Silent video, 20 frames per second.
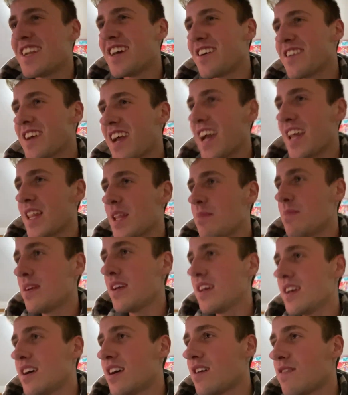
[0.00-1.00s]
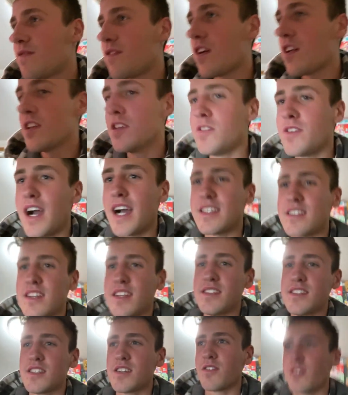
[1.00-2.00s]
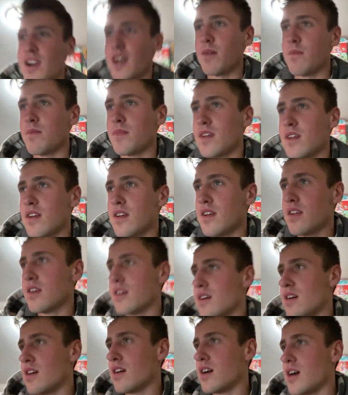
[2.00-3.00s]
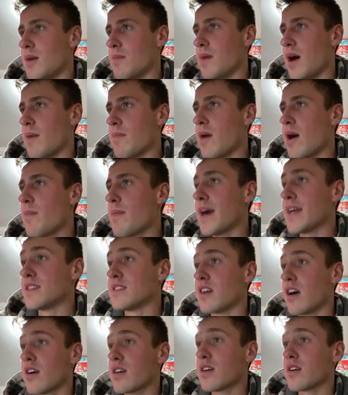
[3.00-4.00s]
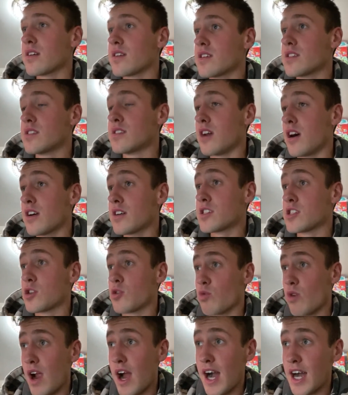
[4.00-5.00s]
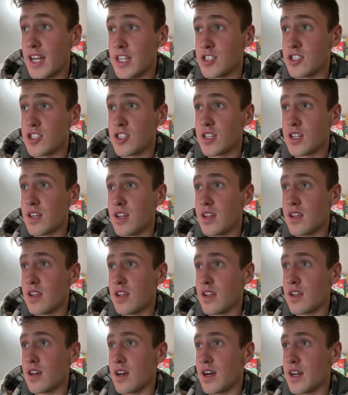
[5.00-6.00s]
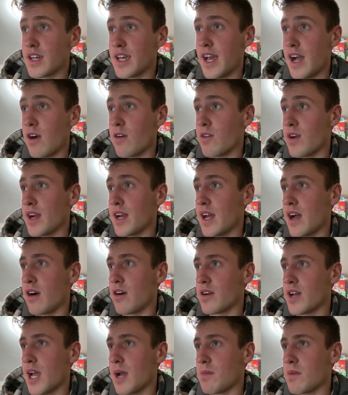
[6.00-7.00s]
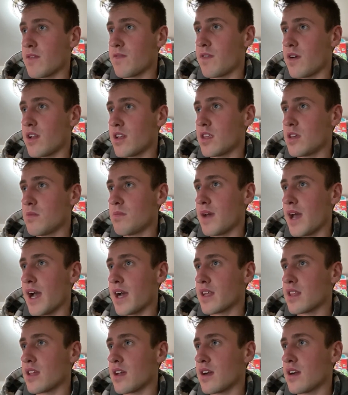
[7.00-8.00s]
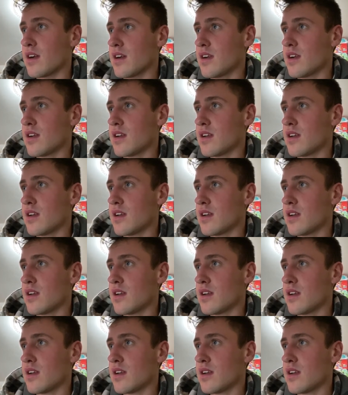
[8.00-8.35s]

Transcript: Okay, let me uh, follow you guys on Instagram. Um, I'm on my Duck Ducks Garage account right now. Okay, I'm going to follow you back there.